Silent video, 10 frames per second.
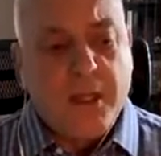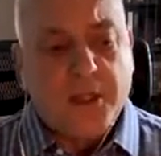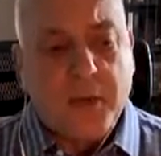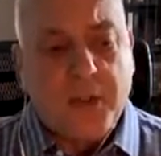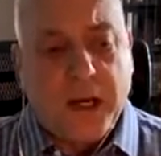
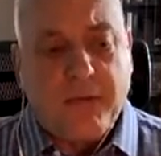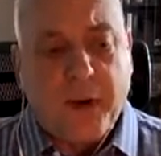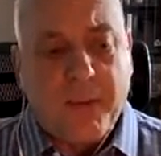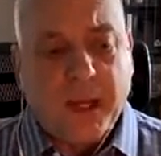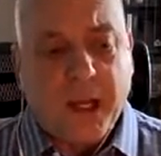So we try to
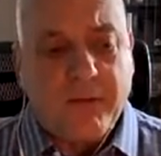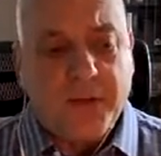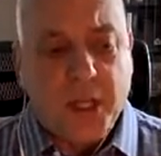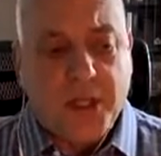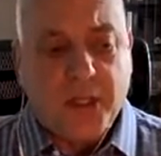frame that
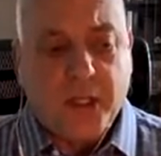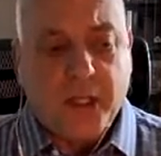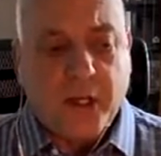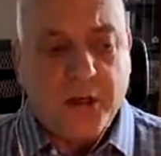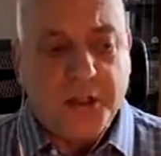conversation
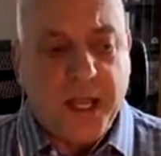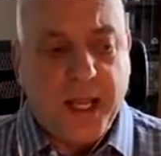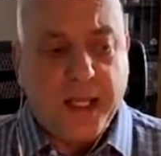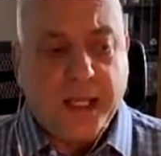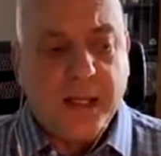and
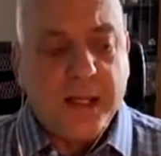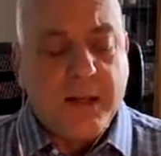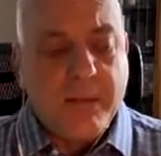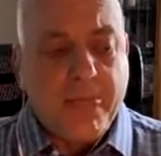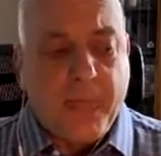understanding
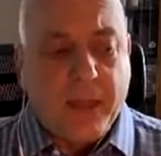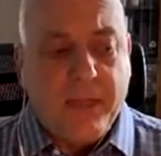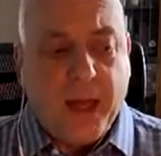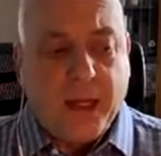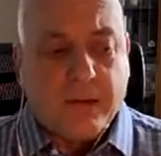
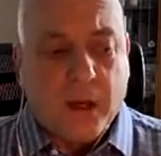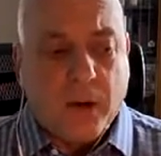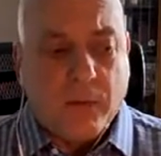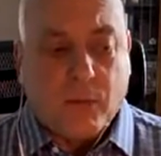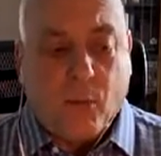that
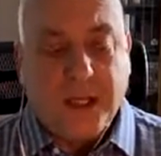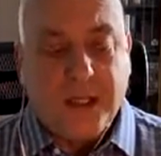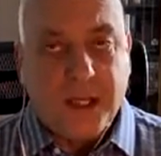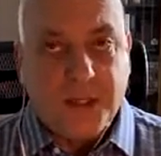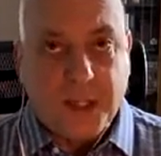one
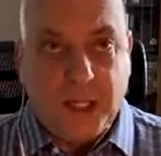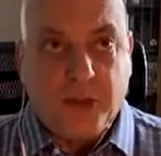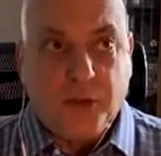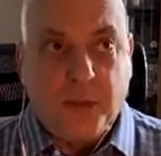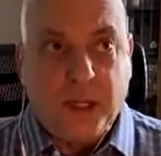doesn't need
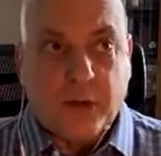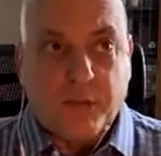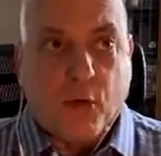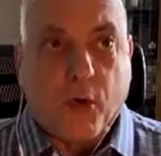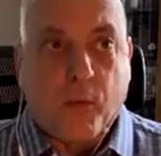to be in a
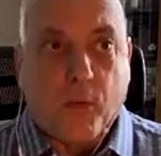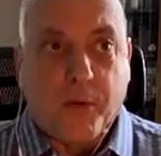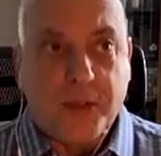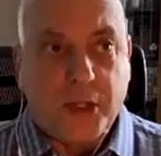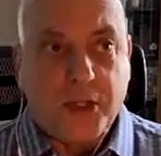formal
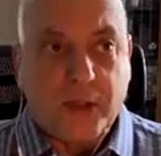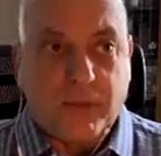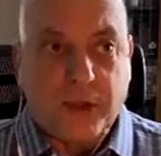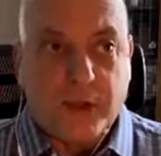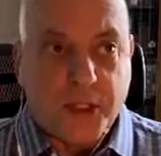position of
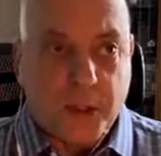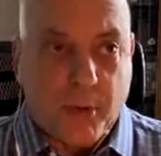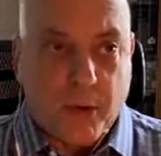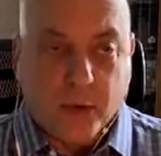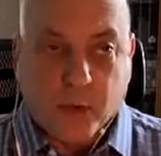leadership
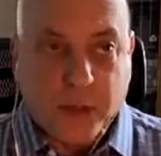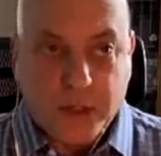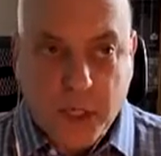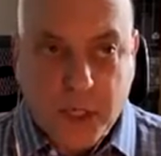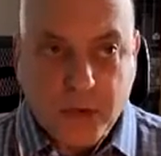on an
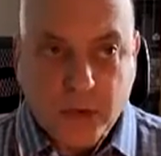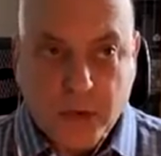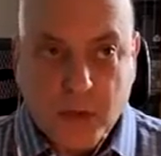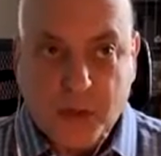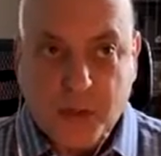organizational
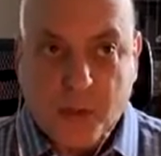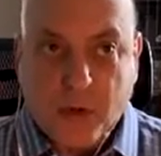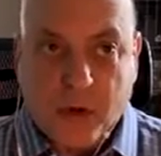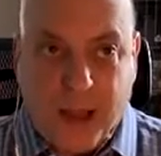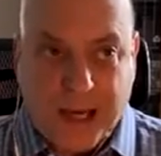chart
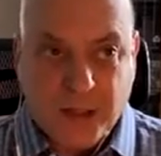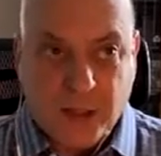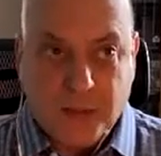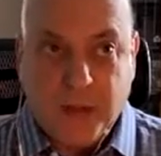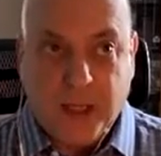somewhere to
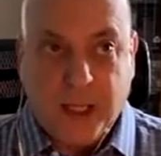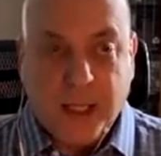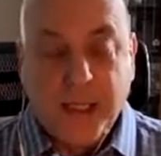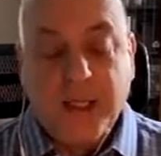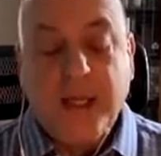actually be
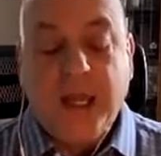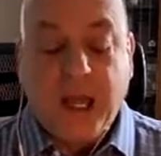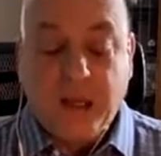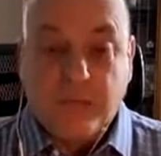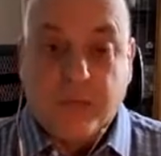
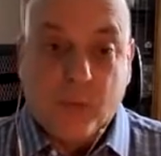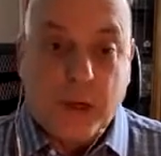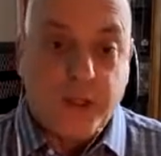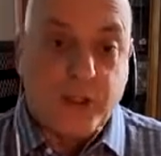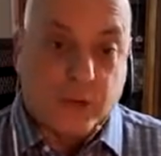an
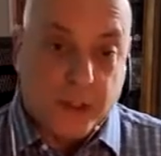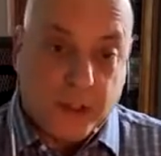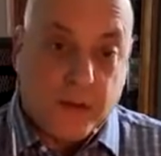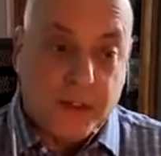influential leader.